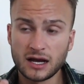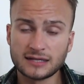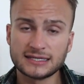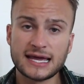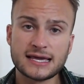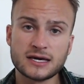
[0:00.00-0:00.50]

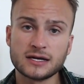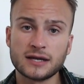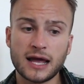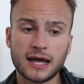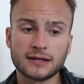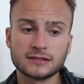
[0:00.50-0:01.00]
taken,
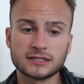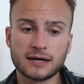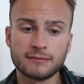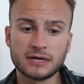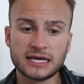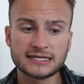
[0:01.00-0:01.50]
and
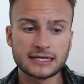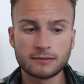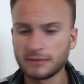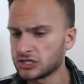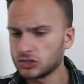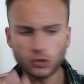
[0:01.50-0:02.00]
he said,
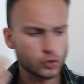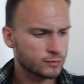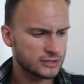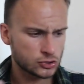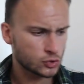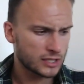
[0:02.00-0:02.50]
my sword,
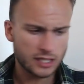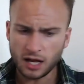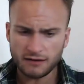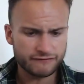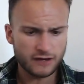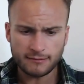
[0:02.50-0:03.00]
I
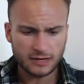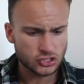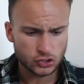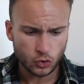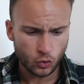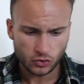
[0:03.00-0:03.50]
can't find my
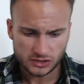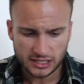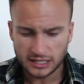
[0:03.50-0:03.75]
sword,